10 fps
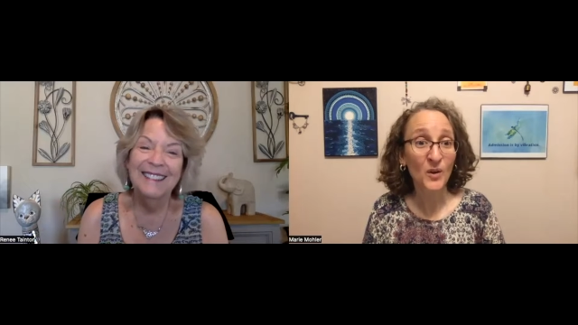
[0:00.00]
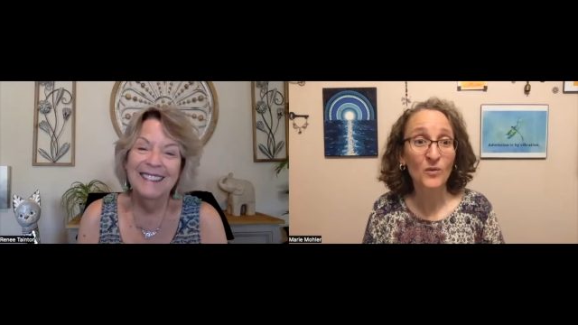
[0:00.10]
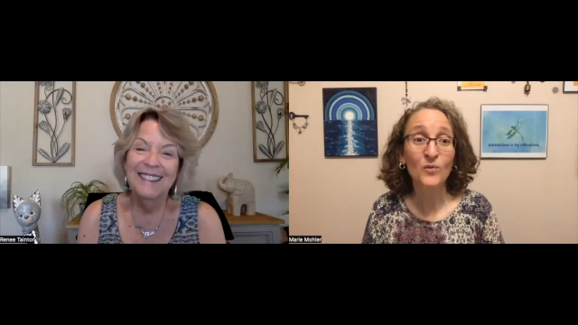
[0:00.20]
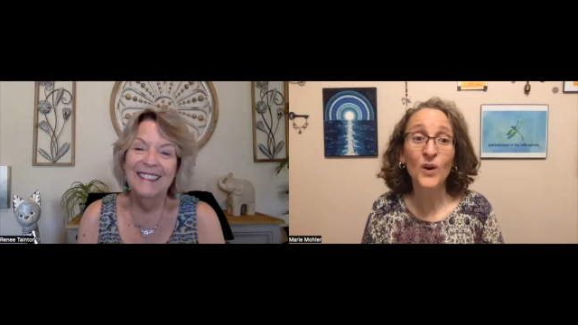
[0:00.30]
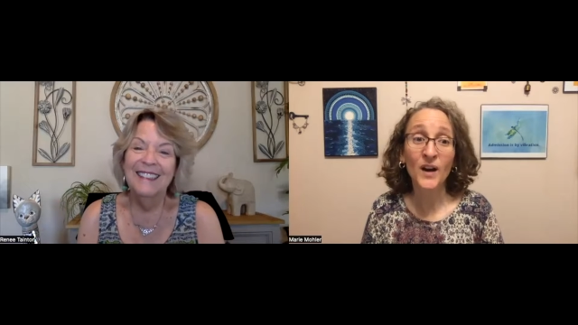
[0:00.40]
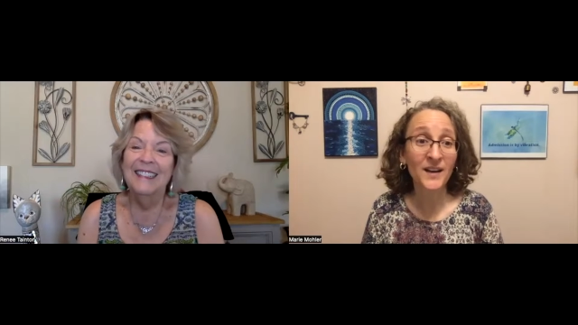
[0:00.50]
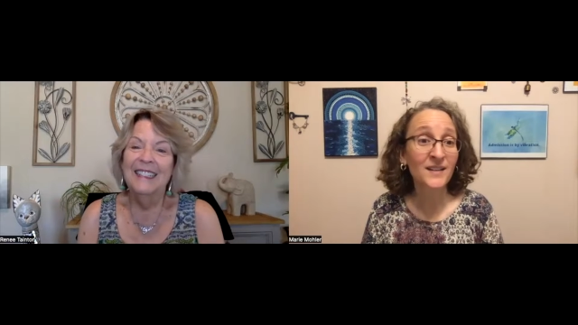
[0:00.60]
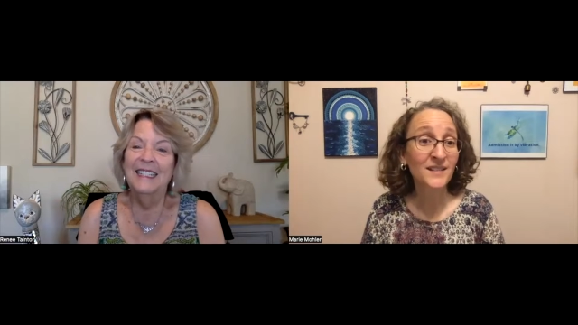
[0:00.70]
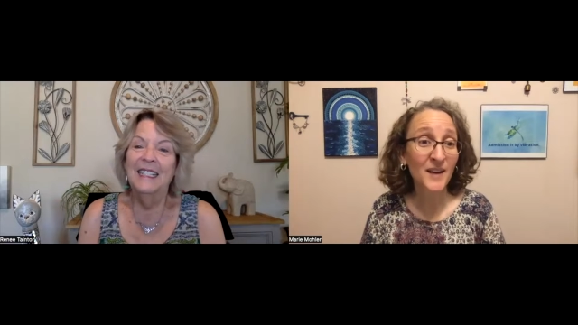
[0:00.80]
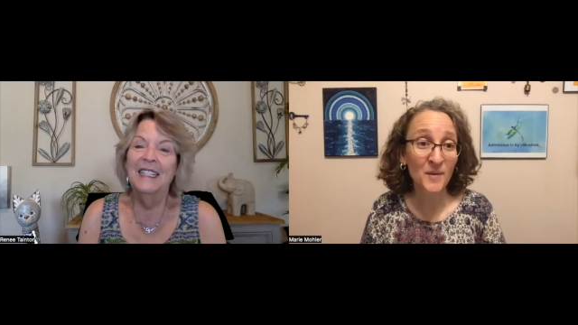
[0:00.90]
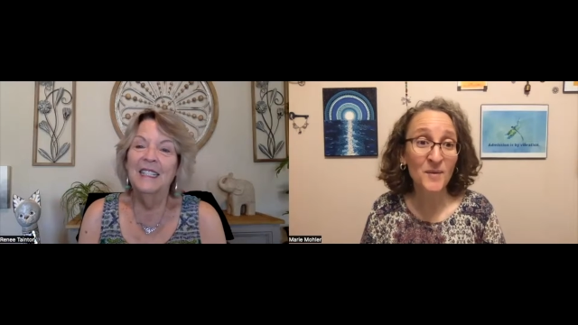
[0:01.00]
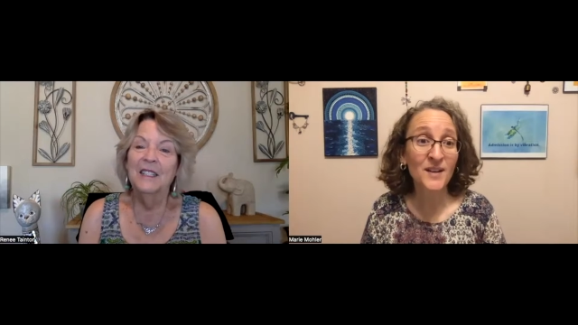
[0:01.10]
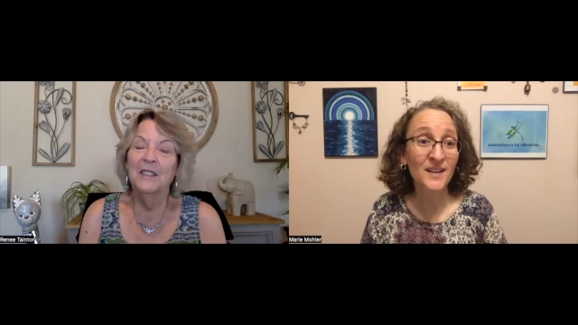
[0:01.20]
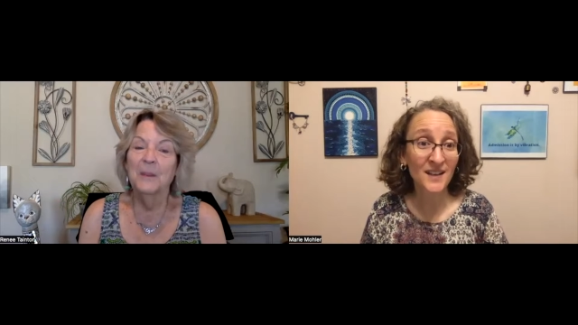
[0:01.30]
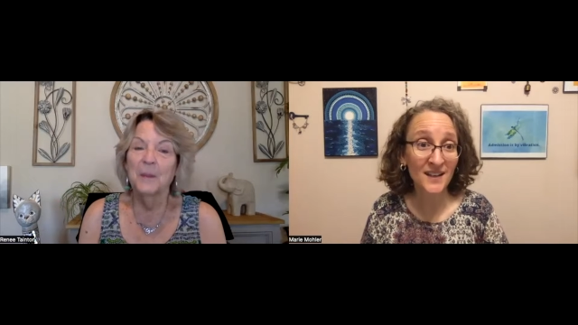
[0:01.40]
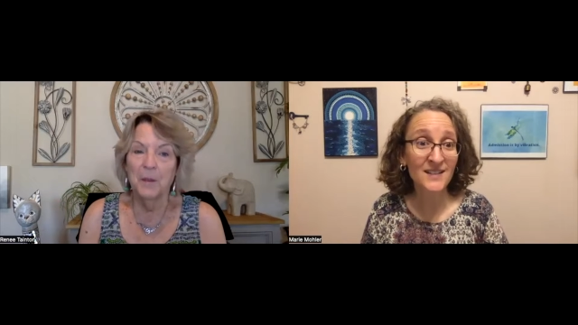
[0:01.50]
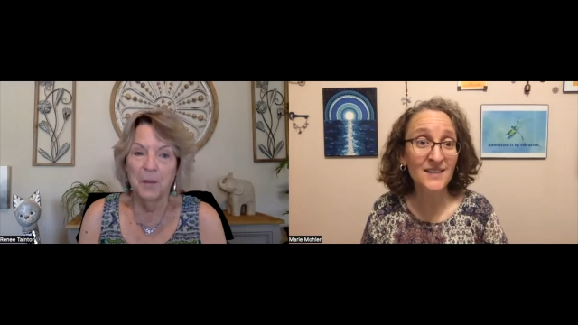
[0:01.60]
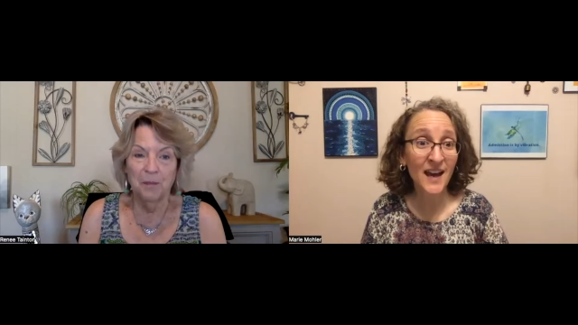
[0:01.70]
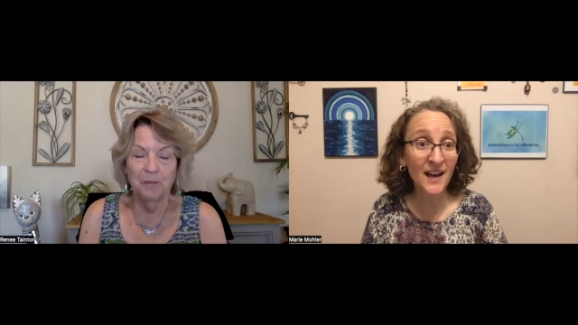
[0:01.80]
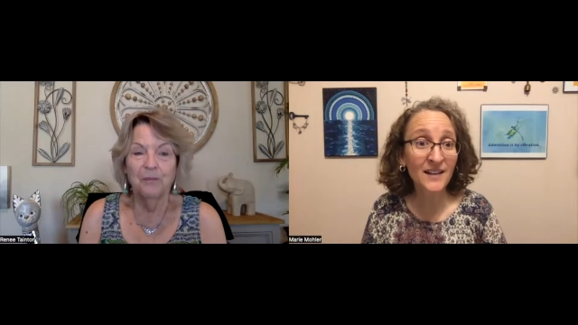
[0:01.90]
Speaker 1: Right. I mean,
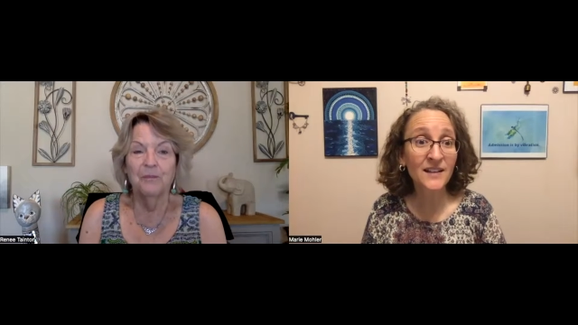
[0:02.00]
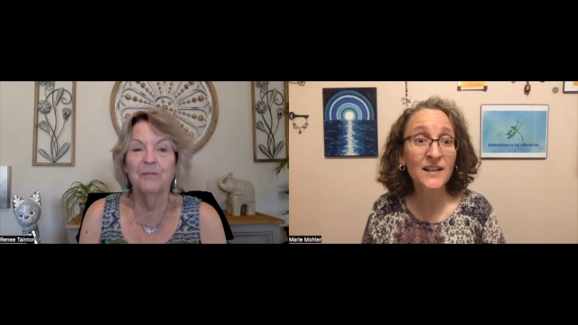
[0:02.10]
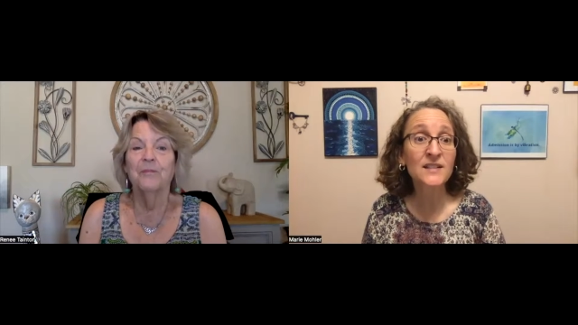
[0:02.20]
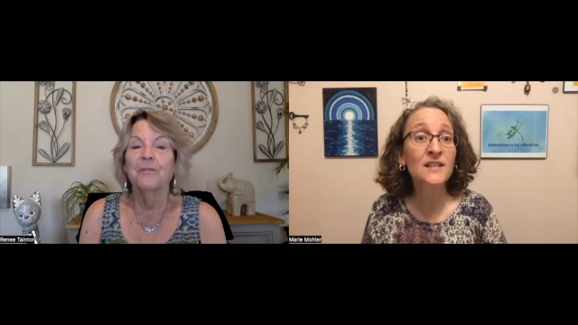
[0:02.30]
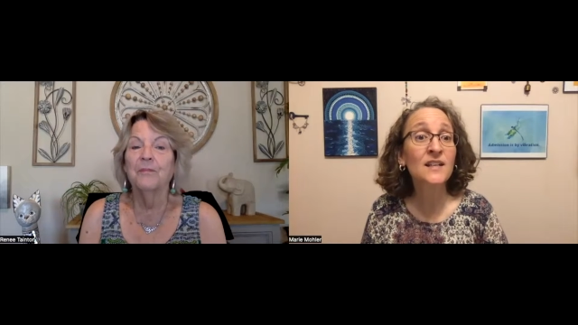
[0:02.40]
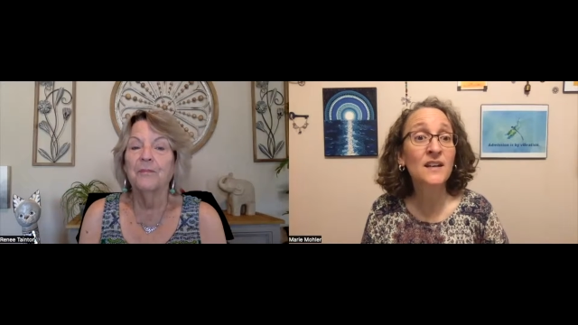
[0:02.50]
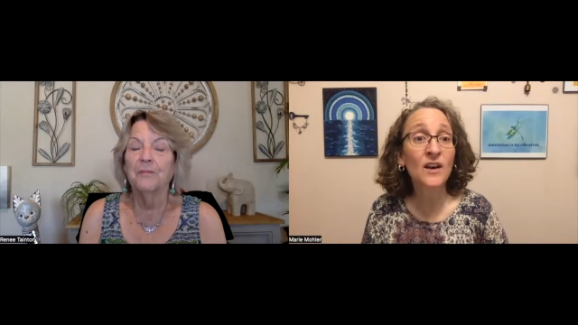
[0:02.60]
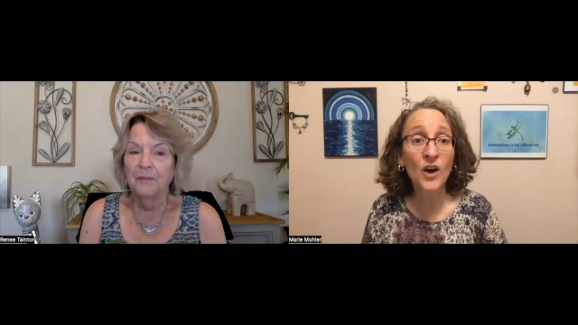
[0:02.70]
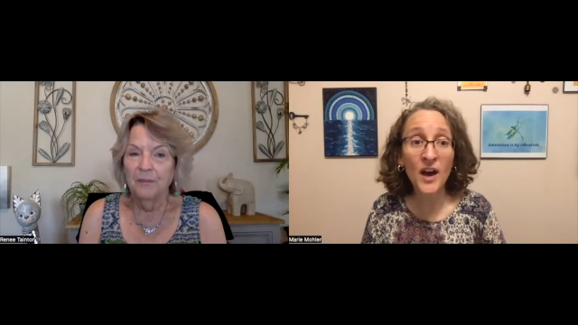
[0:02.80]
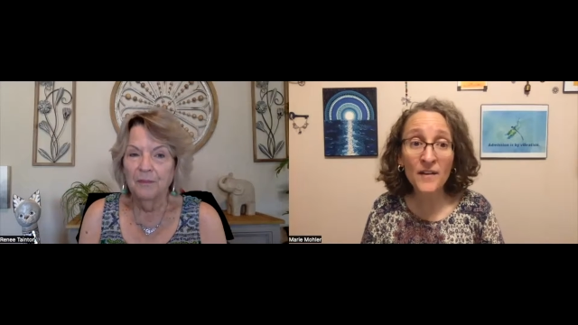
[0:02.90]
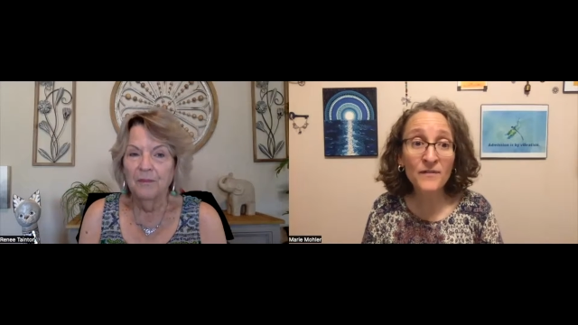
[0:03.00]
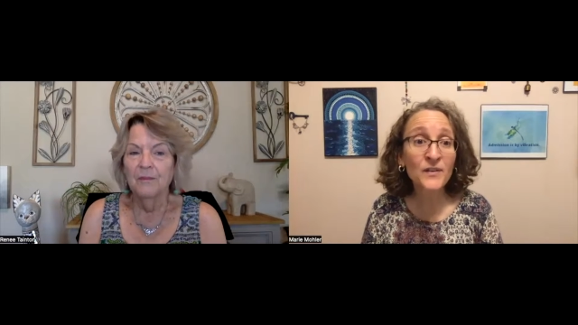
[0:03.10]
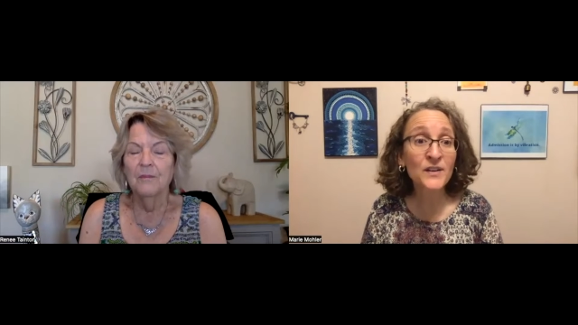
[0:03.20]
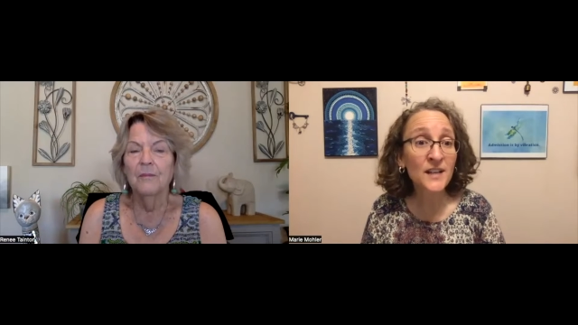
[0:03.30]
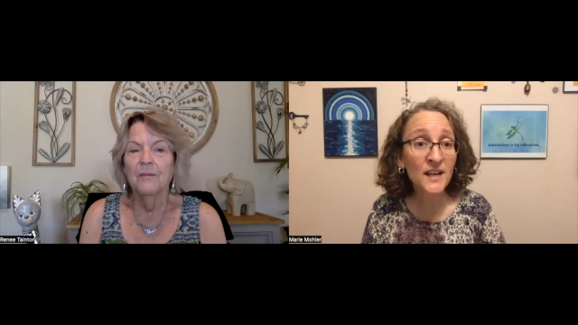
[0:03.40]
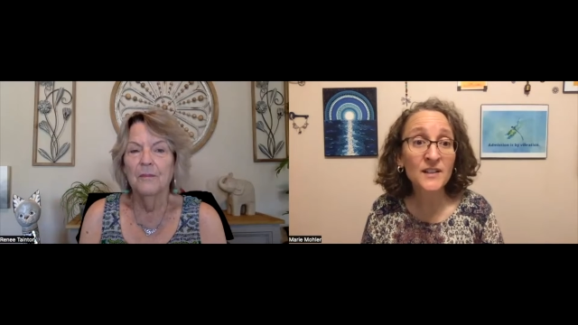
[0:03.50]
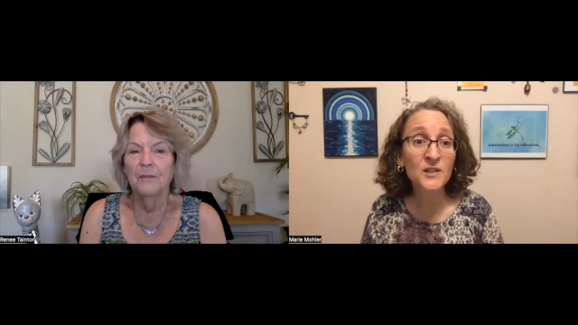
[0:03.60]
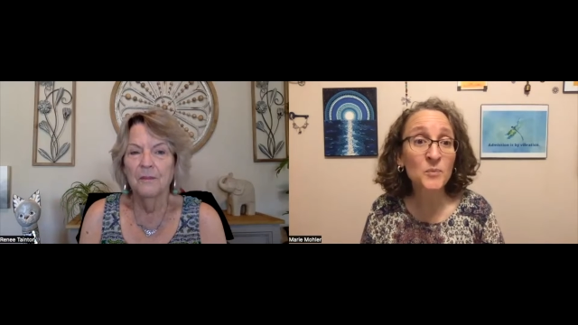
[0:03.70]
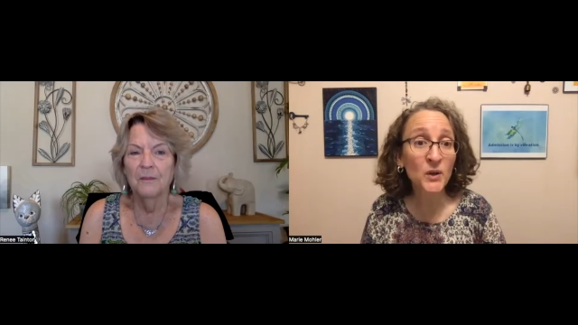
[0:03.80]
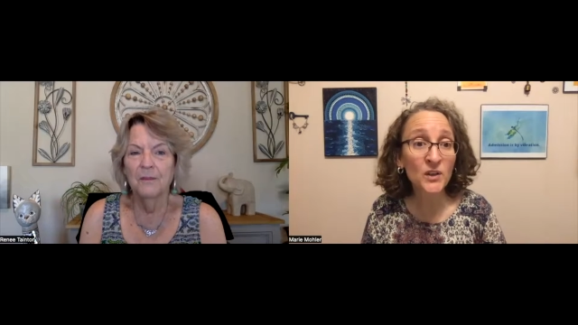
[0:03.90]
exactly. It's in everyday
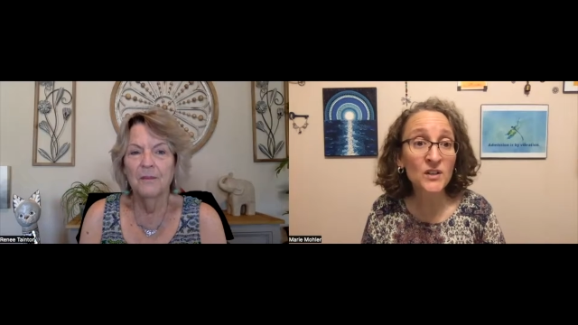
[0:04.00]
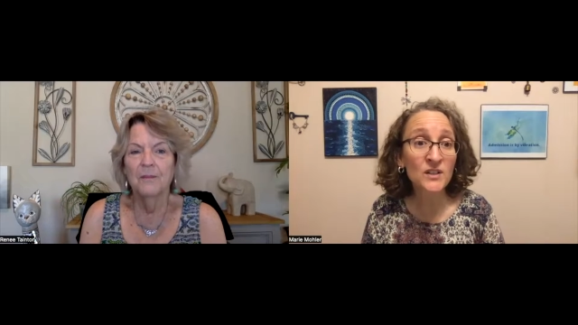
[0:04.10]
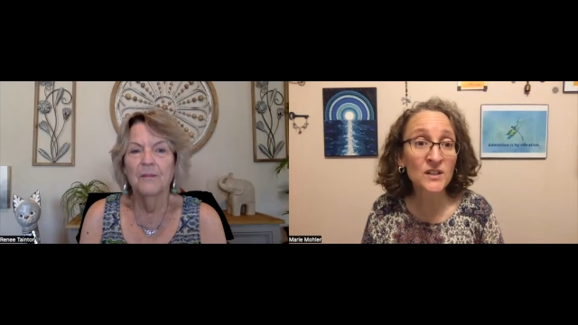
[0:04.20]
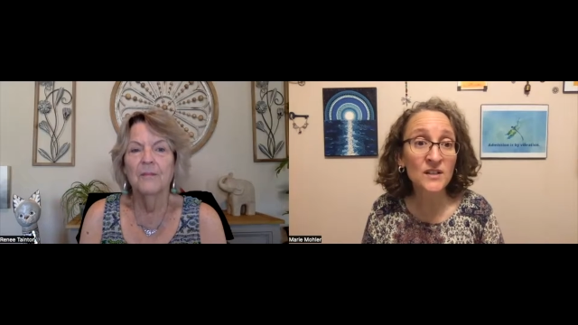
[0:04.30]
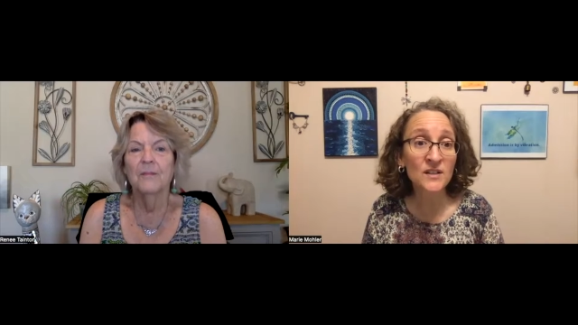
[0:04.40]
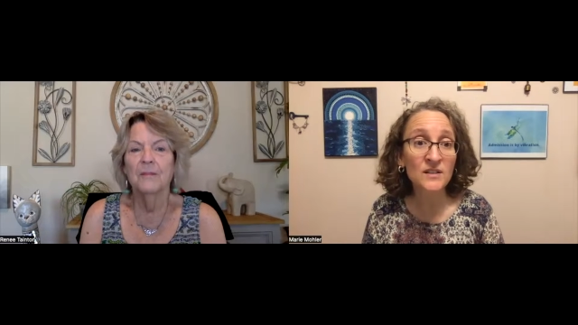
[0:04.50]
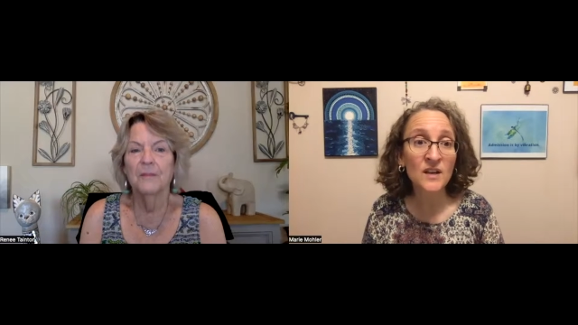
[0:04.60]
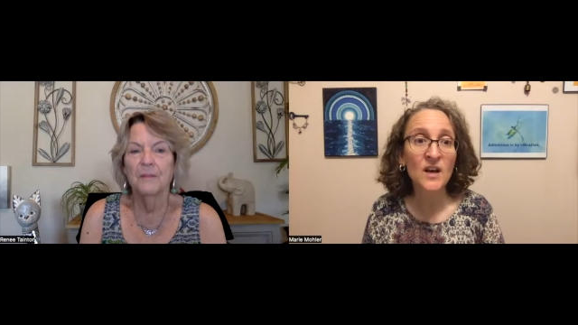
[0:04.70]
experiences.